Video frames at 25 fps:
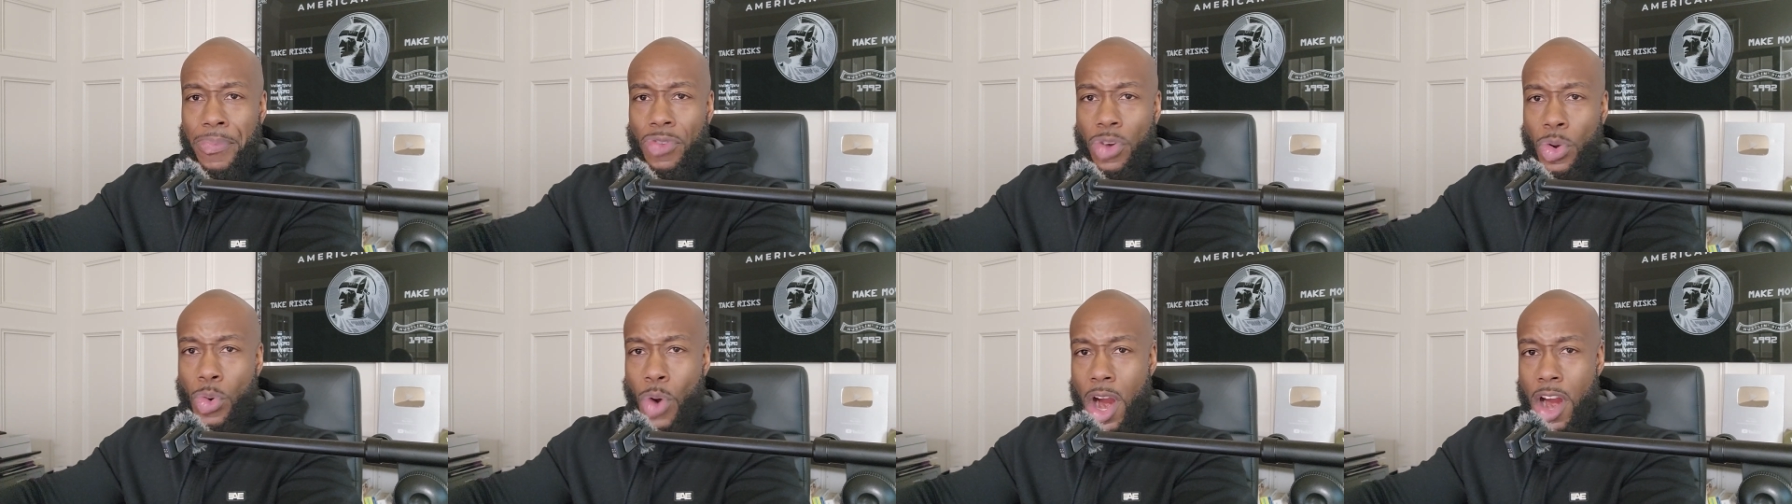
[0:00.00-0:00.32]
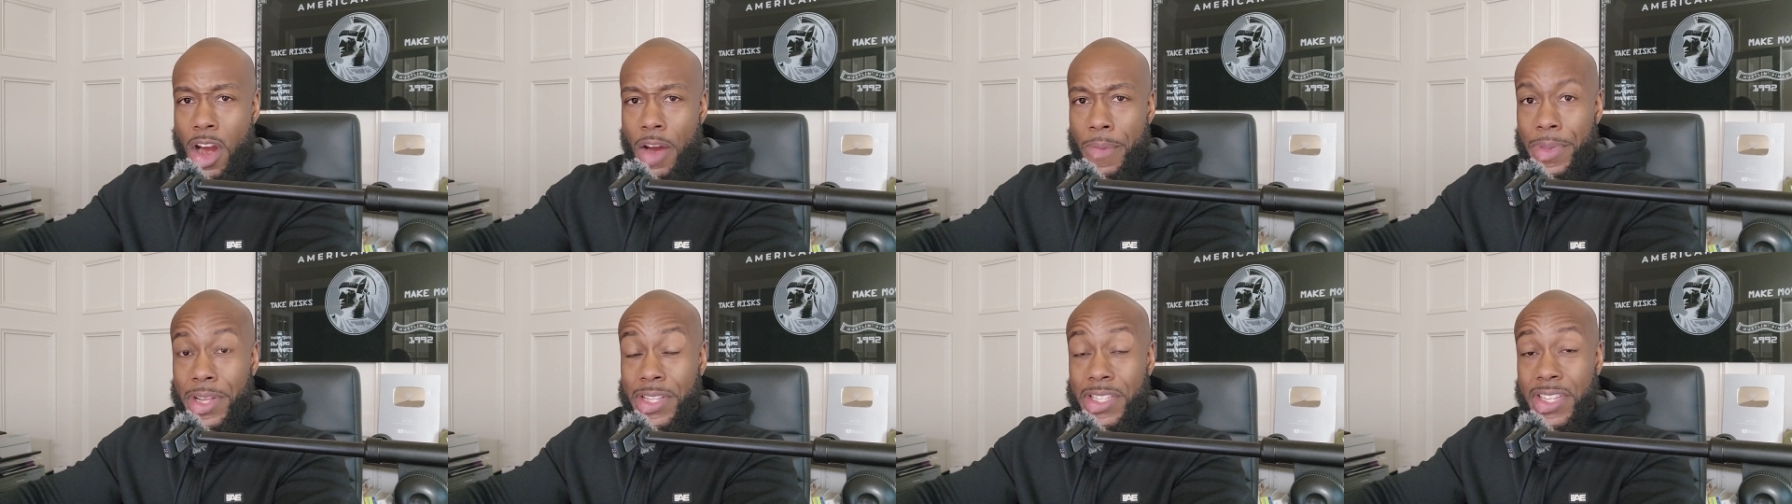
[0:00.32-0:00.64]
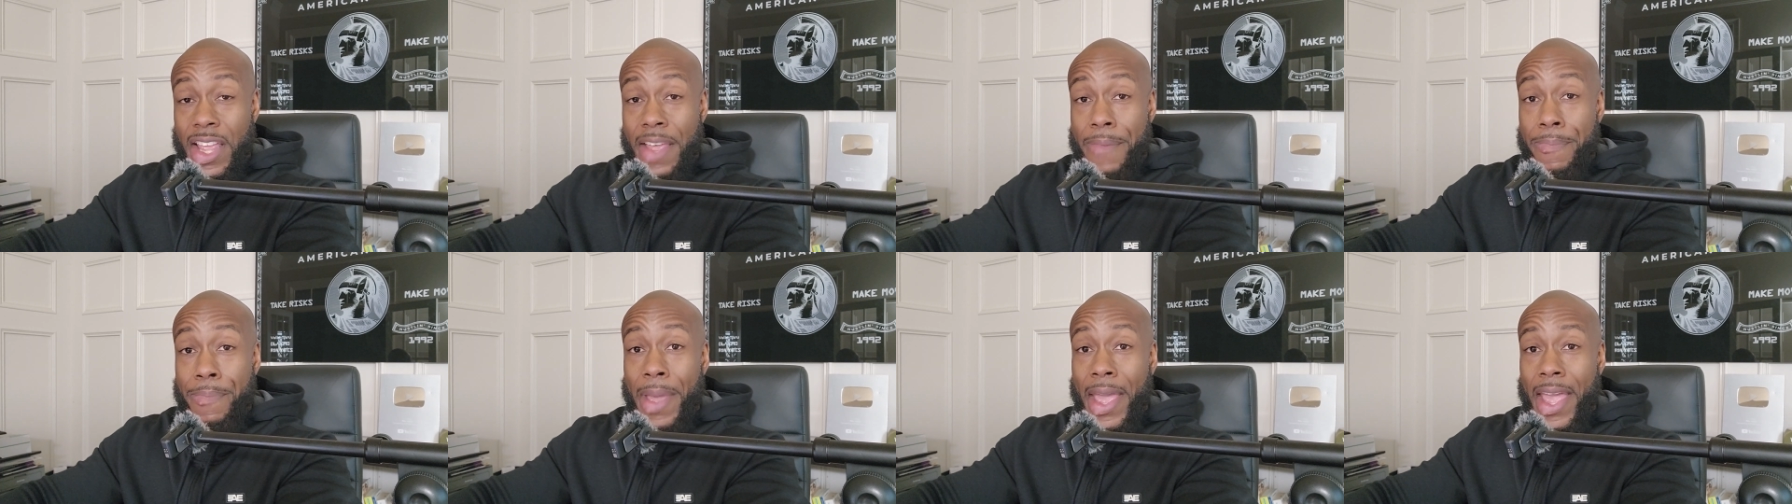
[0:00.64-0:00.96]
requirements
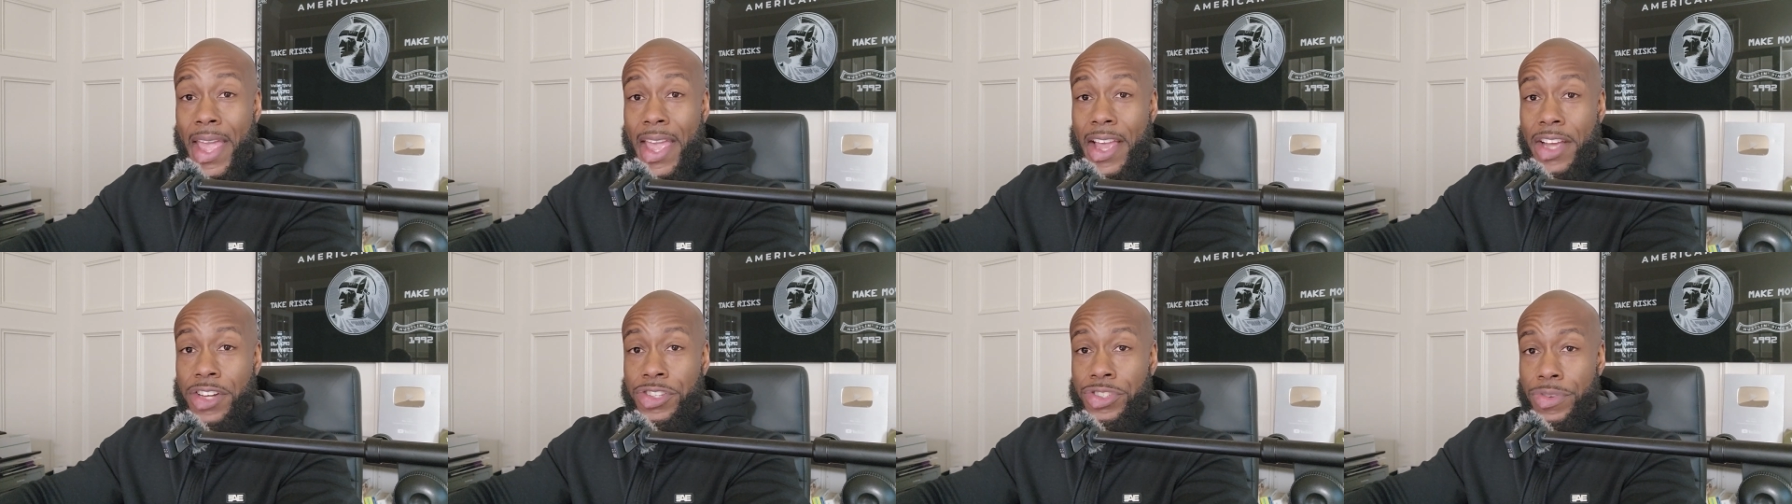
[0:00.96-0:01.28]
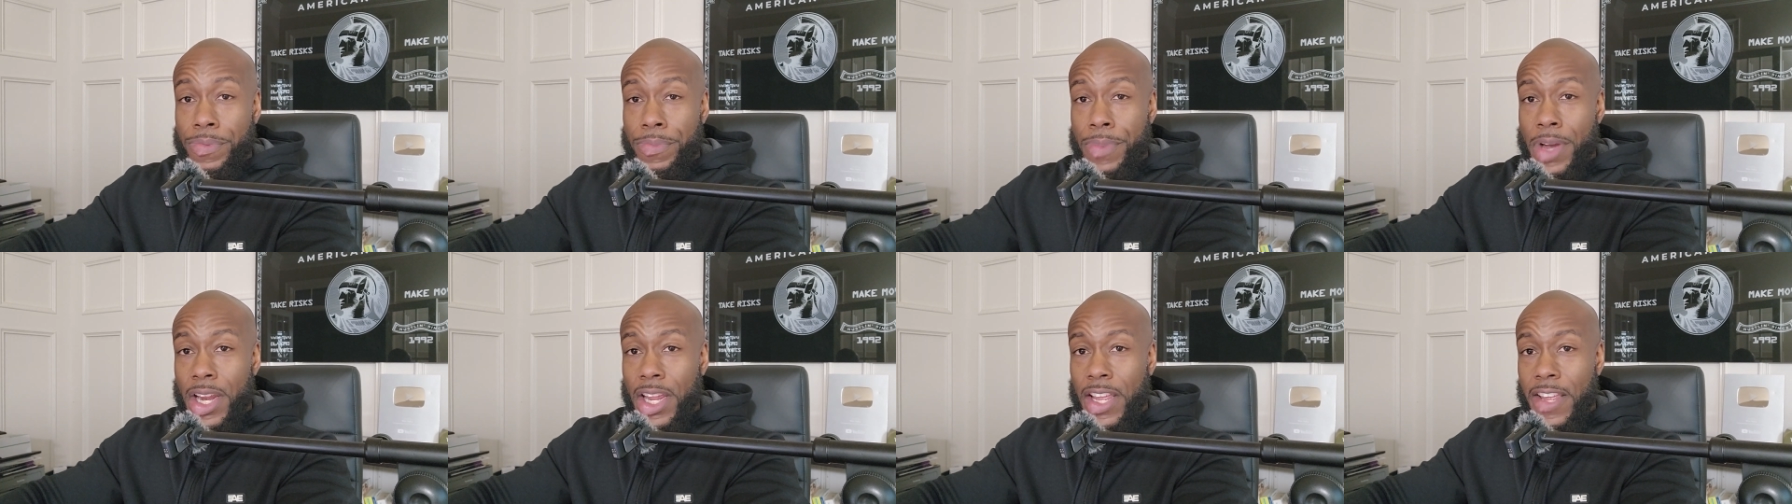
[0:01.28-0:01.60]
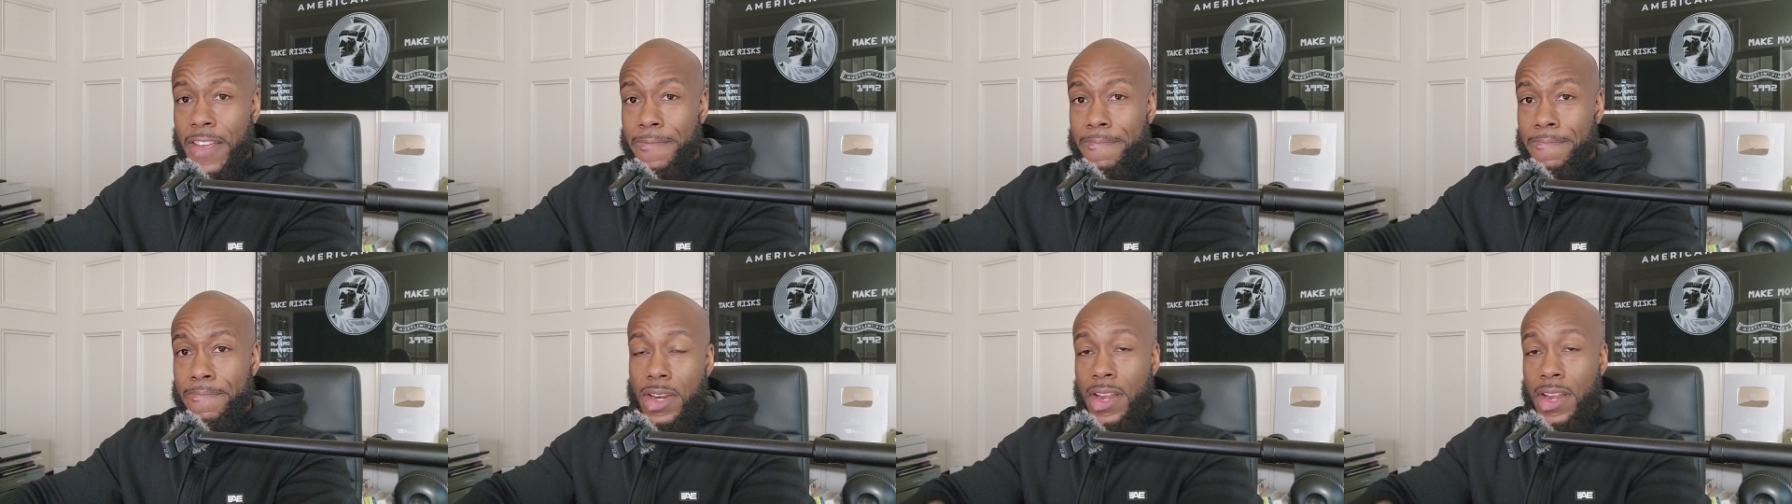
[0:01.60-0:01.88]
and pay extra money.